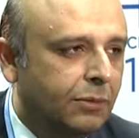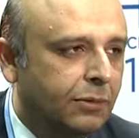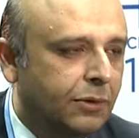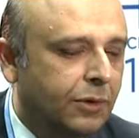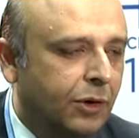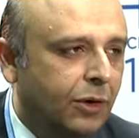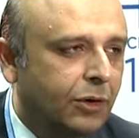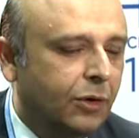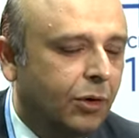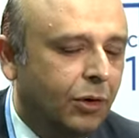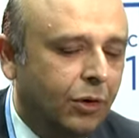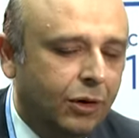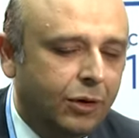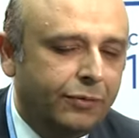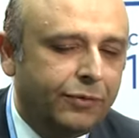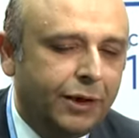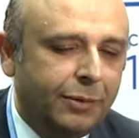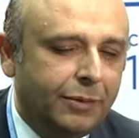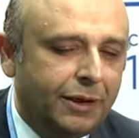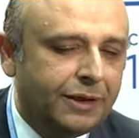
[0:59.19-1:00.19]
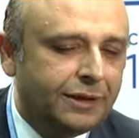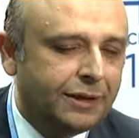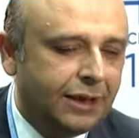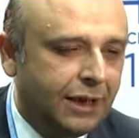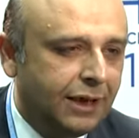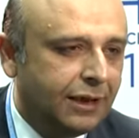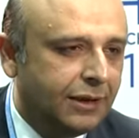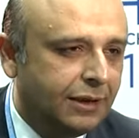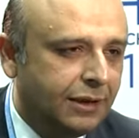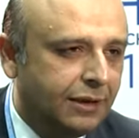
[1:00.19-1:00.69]
Not all of them as
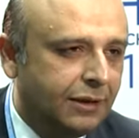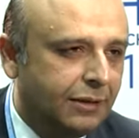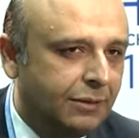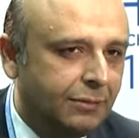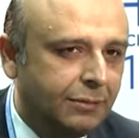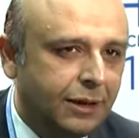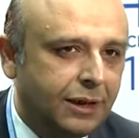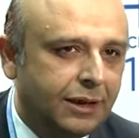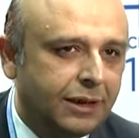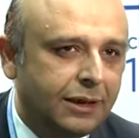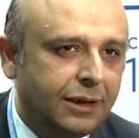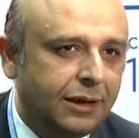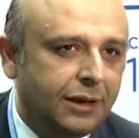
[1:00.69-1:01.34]
yet, but